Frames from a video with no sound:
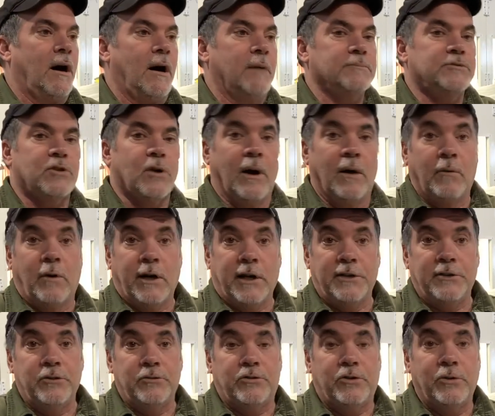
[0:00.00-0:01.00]
So I want
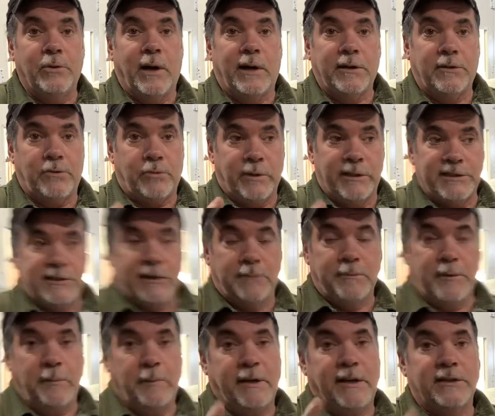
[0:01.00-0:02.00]
to do 2 out of 3
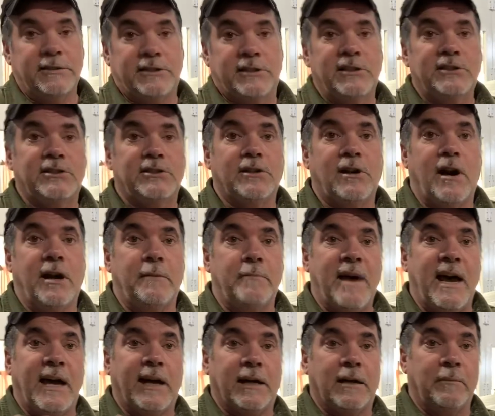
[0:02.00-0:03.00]
simply because his is an
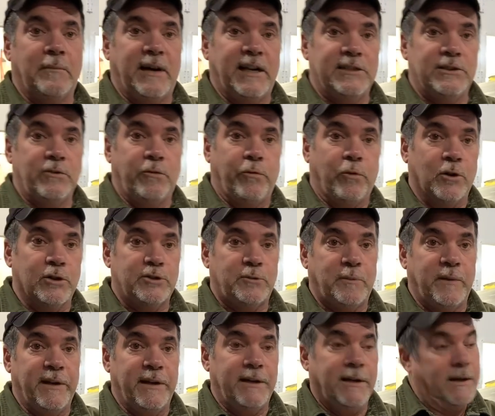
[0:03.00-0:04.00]
automatic and mine's a
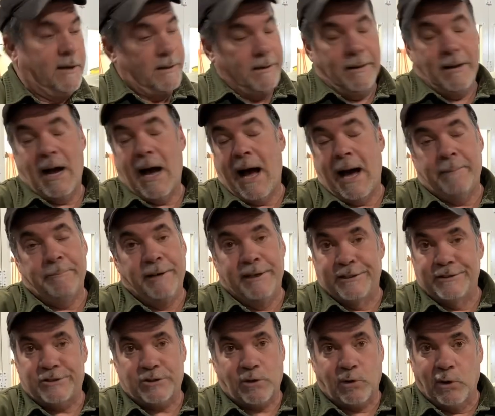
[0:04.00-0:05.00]
4-speed. I'm going
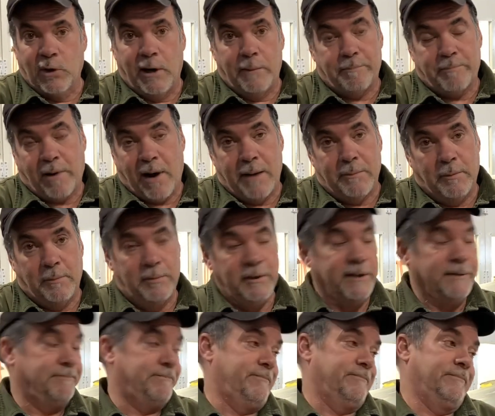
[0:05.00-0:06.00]
to screw up
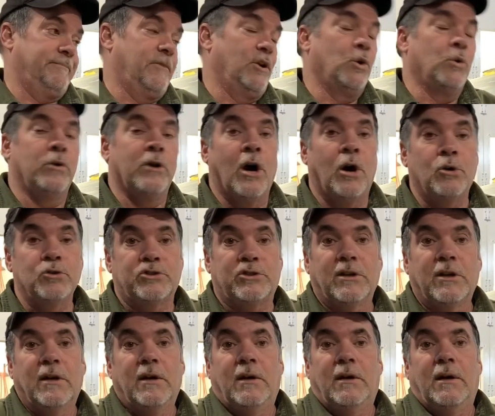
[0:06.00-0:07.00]
probably, who knows.
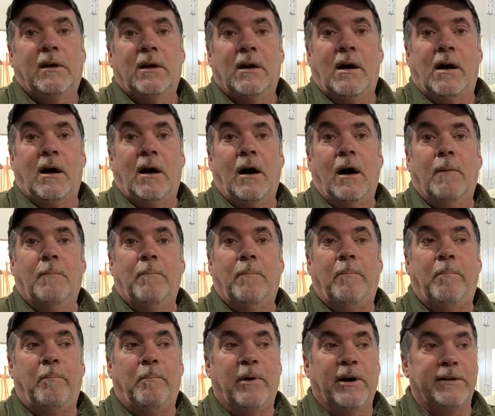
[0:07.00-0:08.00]

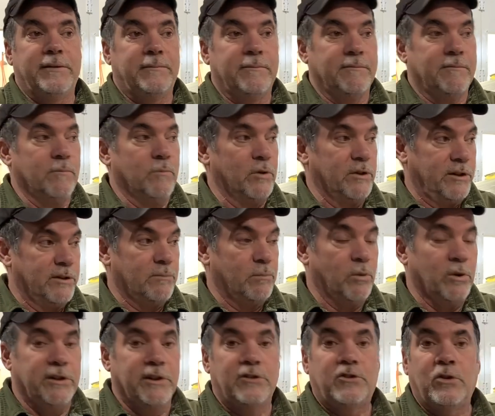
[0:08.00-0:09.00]
But
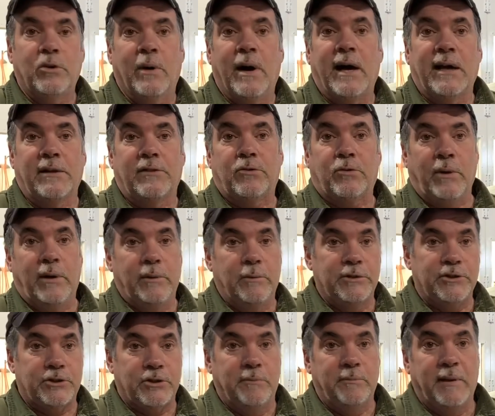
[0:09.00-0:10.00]
with a 2 out of 3,
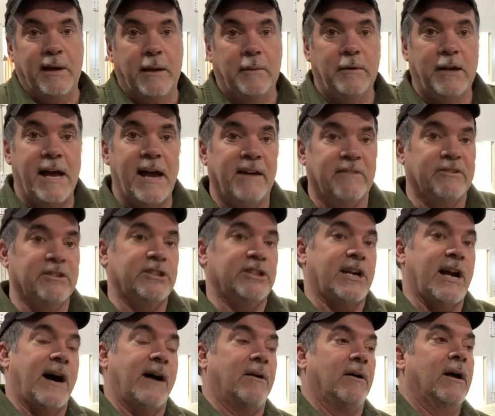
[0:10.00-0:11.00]
we should be able to average it
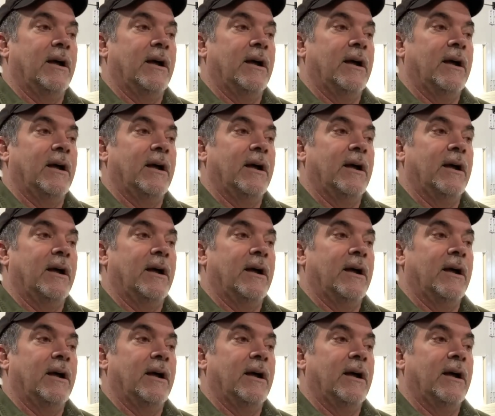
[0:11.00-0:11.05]
out,